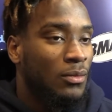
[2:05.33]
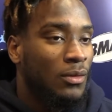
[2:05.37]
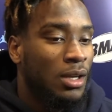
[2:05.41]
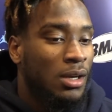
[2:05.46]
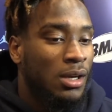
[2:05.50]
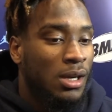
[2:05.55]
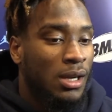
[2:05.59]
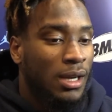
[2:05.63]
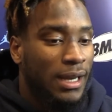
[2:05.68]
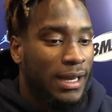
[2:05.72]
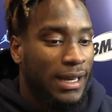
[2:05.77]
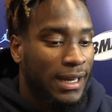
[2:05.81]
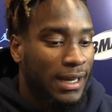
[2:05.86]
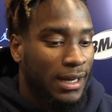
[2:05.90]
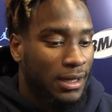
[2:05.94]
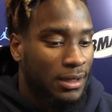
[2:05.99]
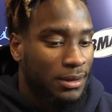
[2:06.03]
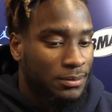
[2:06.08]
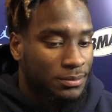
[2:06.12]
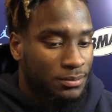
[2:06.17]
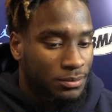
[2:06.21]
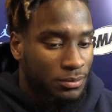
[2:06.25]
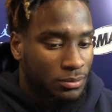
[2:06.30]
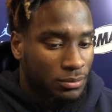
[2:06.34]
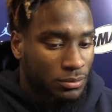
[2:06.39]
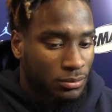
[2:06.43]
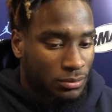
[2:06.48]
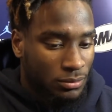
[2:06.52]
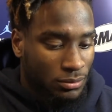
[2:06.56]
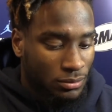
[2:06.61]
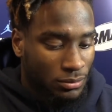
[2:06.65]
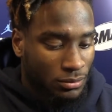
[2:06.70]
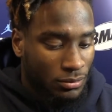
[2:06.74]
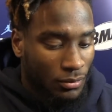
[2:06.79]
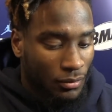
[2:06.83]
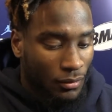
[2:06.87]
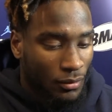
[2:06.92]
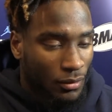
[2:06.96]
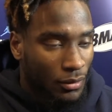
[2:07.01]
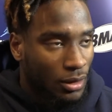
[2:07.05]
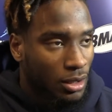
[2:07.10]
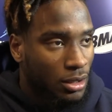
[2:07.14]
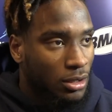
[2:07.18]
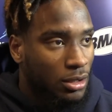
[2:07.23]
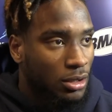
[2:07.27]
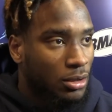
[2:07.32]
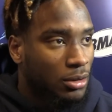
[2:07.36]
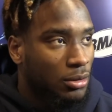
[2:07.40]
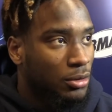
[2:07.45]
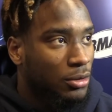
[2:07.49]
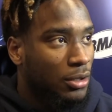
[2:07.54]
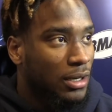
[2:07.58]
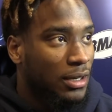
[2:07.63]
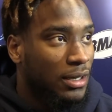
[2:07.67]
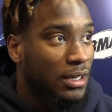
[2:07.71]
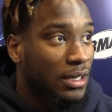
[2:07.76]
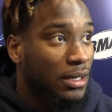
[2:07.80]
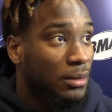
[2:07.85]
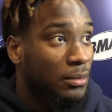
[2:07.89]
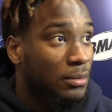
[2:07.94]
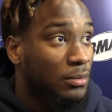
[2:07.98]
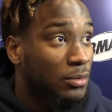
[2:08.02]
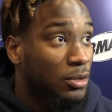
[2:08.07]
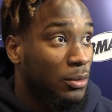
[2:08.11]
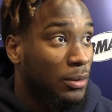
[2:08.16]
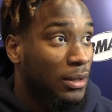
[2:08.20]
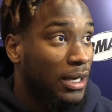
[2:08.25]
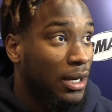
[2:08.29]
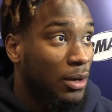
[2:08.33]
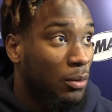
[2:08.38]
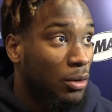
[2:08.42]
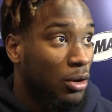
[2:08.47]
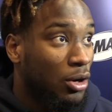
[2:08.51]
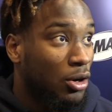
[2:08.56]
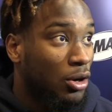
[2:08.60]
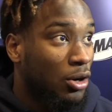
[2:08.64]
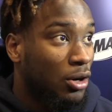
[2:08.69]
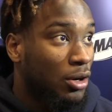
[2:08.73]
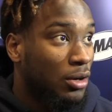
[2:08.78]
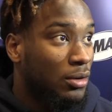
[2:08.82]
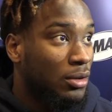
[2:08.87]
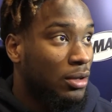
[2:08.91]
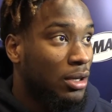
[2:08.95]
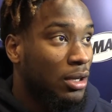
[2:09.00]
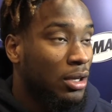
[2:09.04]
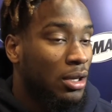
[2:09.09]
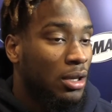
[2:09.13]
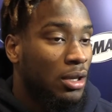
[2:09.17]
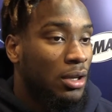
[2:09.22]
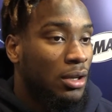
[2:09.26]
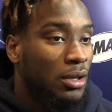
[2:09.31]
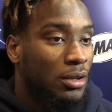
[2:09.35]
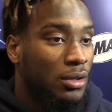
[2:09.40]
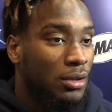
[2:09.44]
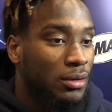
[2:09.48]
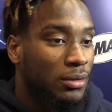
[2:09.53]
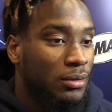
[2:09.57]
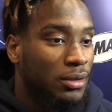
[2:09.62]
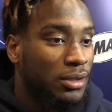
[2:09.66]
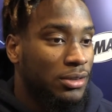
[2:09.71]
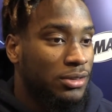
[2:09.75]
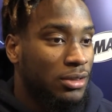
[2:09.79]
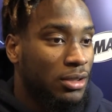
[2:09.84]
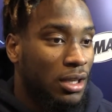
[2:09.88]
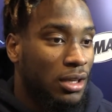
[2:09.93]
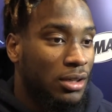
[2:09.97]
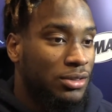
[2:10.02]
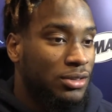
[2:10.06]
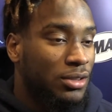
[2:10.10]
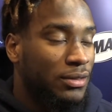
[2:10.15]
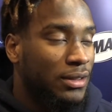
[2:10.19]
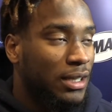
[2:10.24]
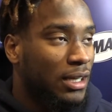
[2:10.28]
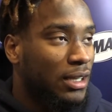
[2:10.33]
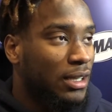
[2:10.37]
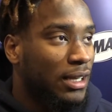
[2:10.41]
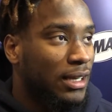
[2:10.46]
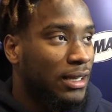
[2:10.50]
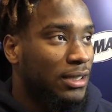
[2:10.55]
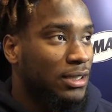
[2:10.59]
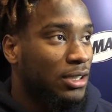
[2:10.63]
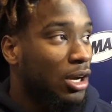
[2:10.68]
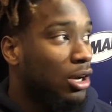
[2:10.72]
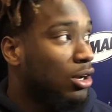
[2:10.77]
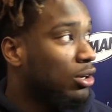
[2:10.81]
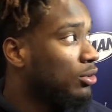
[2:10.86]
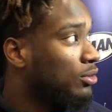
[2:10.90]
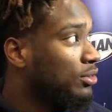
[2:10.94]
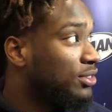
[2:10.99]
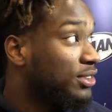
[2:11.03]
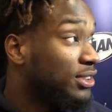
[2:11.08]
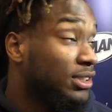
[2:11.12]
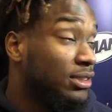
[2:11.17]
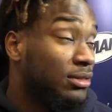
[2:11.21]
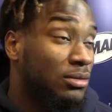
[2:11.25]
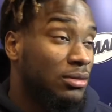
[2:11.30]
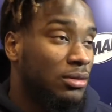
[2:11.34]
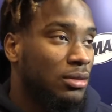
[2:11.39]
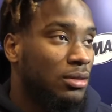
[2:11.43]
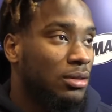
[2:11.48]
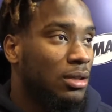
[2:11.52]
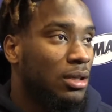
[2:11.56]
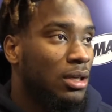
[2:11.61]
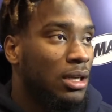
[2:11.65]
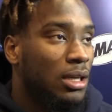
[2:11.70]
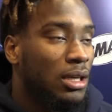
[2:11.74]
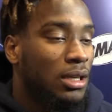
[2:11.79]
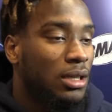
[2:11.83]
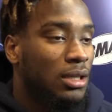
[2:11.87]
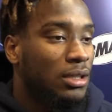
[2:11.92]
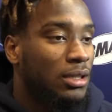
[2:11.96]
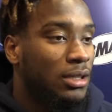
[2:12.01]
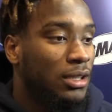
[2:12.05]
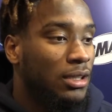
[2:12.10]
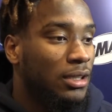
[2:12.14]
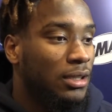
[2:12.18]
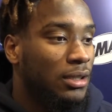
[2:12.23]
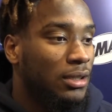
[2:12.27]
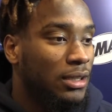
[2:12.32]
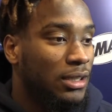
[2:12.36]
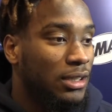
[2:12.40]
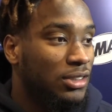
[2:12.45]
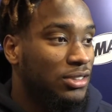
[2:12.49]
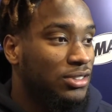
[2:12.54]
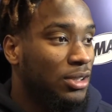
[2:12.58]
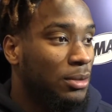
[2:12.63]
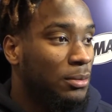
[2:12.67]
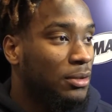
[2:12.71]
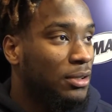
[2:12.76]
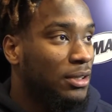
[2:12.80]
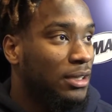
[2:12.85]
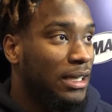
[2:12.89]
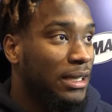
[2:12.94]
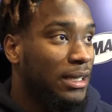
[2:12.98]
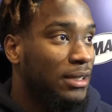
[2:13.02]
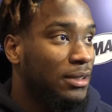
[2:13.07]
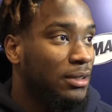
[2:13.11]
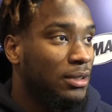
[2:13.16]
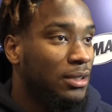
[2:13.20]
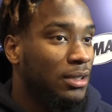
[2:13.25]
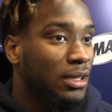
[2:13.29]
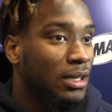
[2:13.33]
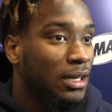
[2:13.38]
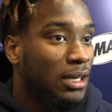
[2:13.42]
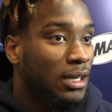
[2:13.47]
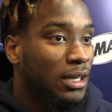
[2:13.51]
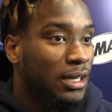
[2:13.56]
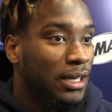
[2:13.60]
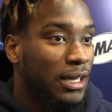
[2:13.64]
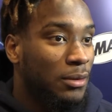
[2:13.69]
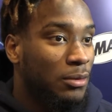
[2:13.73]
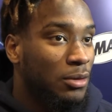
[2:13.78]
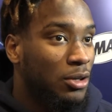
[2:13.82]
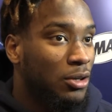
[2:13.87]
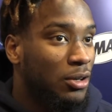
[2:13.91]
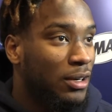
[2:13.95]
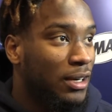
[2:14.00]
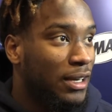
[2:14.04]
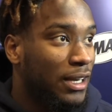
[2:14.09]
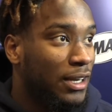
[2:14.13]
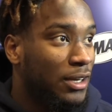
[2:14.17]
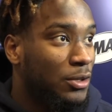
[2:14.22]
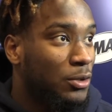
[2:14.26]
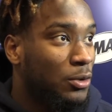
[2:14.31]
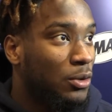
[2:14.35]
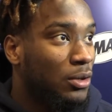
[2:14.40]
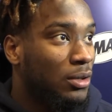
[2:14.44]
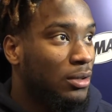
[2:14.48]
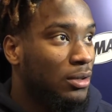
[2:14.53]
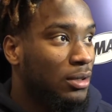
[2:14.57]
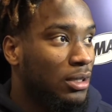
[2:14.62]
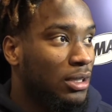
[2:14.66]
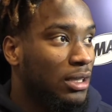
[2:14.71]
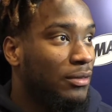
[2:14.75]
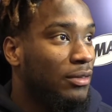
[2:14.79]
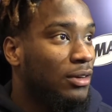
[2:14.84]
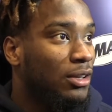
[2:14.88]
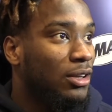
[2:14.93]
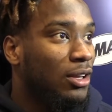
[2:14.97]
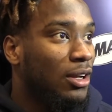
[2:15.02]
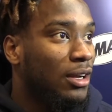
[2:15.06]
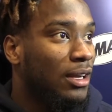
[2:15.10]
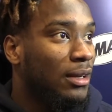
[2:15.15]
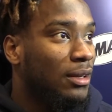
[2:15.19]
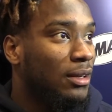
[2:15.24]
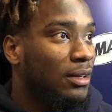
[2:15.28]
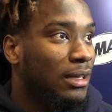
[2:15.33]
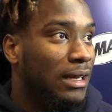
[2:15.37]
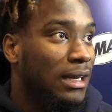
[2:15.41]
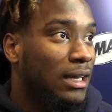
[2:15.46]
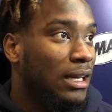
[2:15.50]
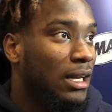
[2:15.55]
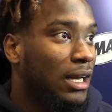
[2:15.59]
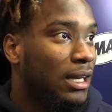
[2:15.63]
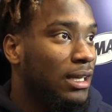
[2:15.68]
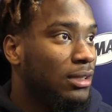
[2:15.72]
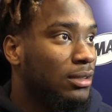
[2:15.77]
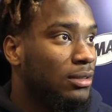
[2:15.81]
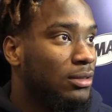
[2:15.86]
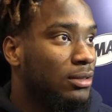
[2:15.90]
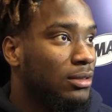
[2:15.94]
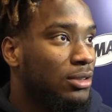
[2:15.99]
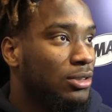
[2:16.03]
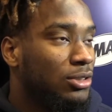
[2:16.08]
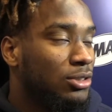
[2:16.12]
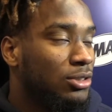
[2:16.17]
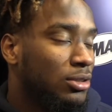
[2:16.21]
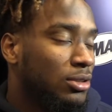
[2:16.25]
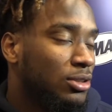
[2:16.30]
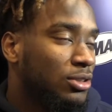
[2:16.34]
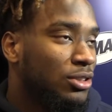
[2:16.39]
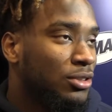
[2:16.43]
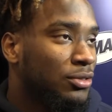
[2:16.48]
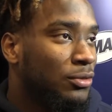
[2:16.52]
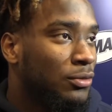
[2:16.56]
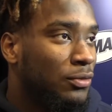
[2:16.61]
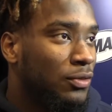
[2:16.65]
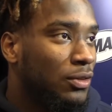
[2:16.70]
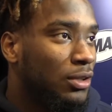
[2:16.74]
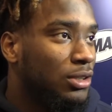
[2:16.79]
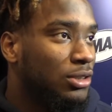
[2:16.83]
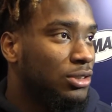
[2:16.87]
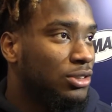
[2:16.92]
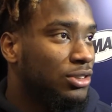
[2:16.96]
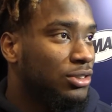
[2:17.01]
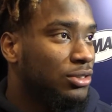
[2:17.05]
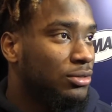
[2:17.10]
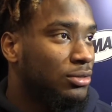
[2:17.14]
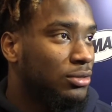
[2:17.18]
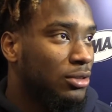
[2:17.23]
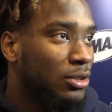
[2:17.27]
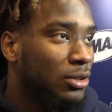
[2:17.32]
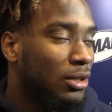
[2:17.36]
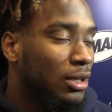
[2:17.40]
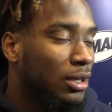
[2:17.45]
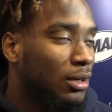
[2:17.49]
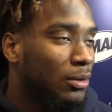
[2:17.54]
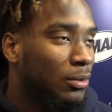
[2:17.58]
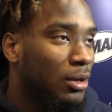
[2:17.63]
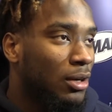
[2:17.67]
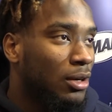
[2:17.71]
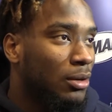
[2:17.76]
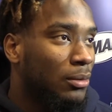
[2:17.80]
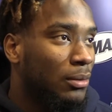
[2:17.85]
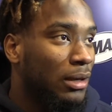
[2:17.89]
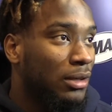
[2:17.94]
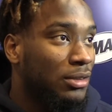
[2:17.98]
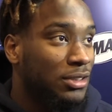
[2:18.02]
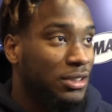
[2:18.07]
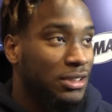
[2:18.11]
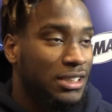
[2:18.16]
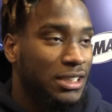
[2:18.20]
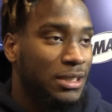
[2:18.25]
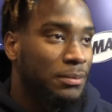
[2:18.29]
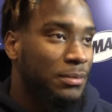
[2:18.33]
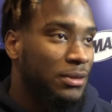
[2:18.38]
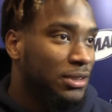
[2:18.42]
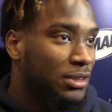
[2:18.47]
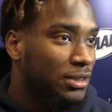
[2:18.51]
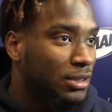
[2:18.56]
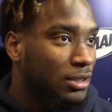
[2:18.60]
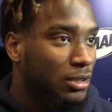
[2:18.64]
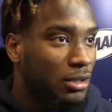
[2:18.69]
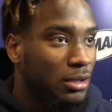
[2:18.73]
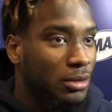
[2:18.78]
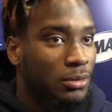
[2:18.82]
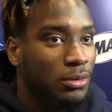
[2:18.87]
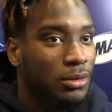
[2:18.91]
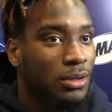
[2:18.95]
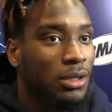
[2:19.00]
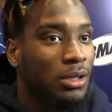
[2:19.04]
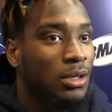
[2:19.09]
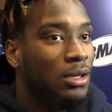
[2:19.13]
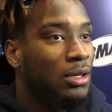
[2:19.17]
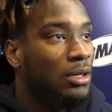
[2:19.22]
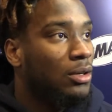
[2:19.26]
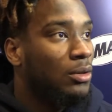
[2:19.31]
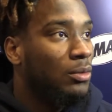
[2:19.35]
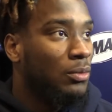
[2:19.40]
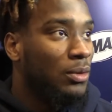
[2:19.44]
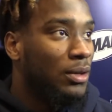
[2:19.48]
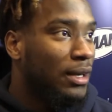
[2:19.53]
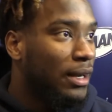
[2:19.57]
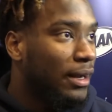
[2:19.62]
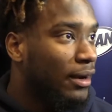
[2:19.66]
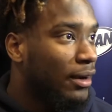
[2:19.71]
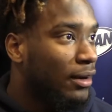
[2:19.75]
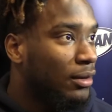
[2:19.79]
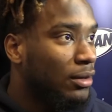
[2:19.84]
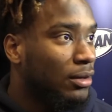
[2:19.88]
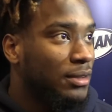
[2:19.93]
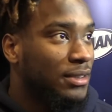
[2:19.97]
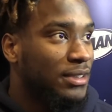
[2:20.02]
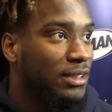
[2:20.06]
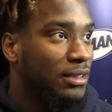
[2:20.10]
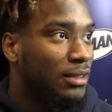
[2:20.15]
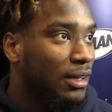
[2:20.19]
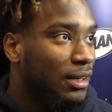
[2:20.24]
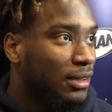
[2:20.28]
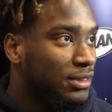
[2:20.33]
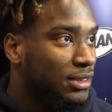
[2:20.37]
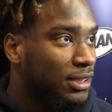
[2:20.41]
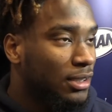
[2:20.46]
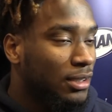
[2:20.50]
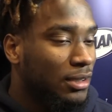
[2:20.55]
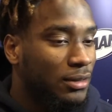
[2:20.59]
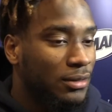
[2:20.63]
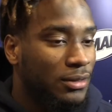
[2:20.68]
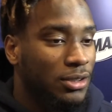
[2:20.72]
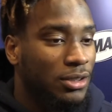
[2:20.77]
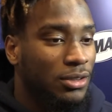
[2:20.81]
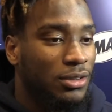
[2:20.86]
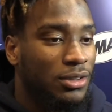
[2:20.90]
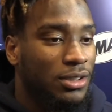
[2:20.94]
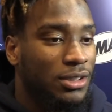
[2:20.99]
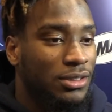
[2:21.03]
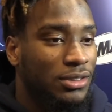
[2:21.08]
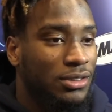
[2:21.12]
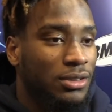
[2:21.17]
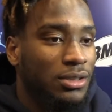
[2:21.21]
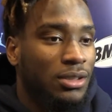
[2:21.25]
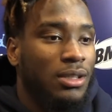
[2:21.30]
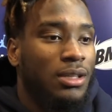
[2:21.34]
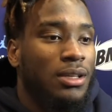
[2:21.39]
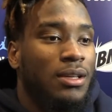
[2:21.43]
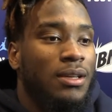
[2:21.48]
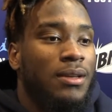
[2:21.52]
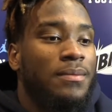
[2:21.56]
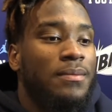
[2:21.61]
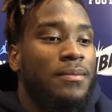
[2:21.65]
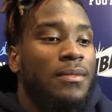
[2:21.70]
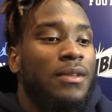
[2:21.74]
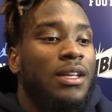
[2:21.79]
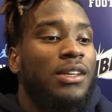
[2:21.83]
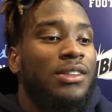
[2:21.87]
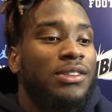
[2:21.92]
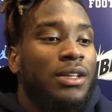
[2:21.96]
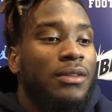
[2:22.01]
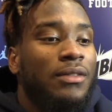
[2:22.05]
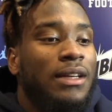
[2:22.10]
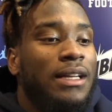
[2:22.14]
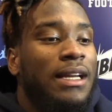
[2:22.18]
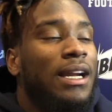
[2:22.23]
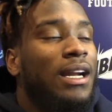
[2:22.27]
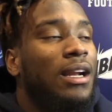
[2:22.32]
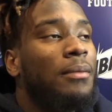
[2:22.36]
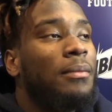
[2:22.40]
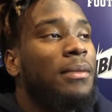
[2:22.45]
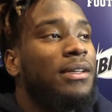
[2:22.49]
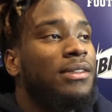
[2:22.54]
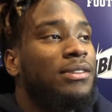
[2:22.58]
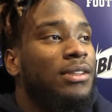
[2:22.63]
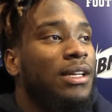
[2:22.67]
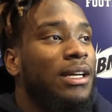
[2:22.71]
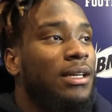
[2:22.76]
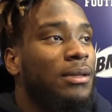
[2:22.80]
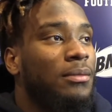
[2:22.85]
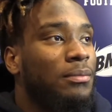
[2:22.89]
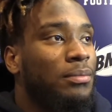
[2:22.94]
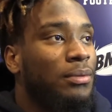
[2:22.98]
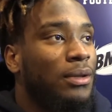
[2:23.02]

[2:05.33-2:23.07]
And, you know, crediting them the way they work hard. You know, it's a lot of stuff that, like, y'all don't see. They're in the summer, they would go to the indoor 11 o'clock at night just for fun. Just go out there, work on routes. The DBs come. We're there. D-line's there. You know, it's stuff like that that makes, like,